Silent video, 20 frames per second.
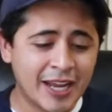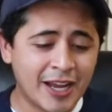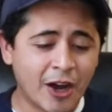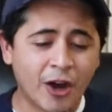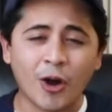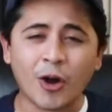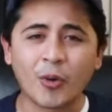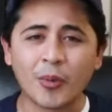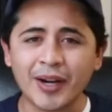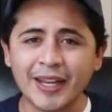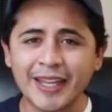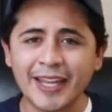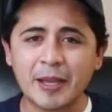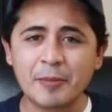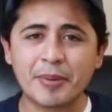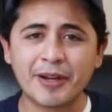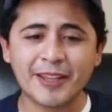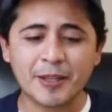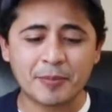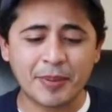Already hit
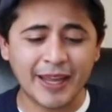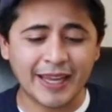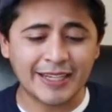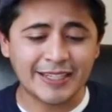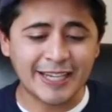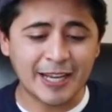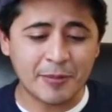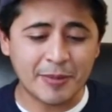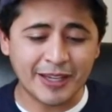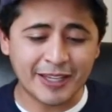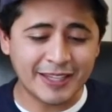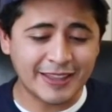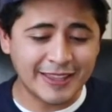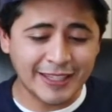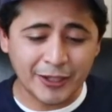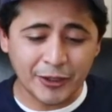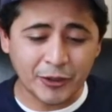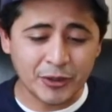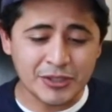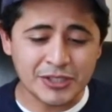by the pandemic,
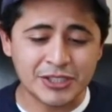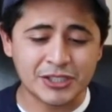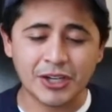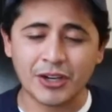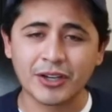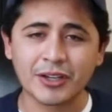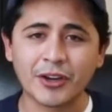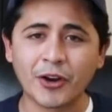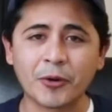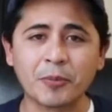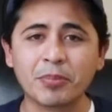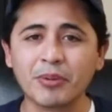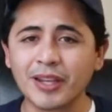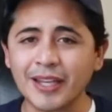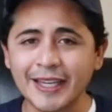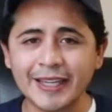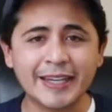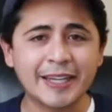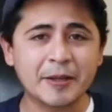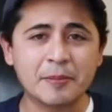theaters are
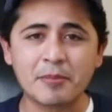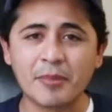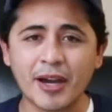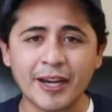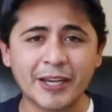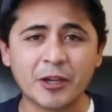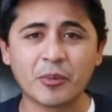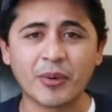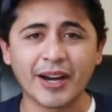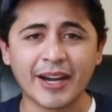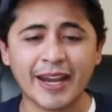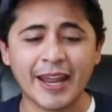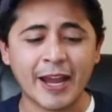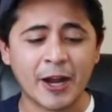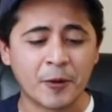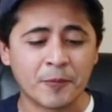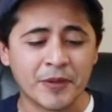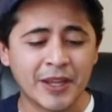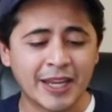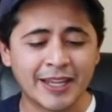bleeding money right
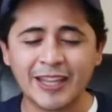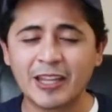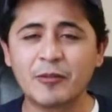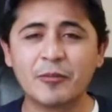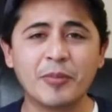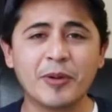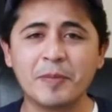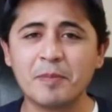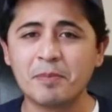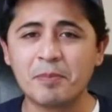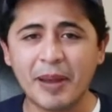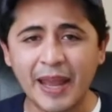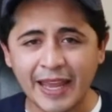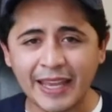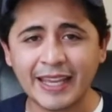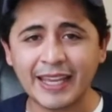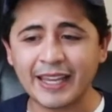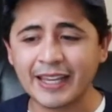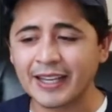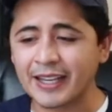now. They've been
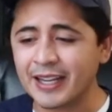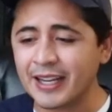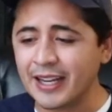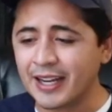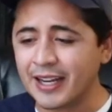begging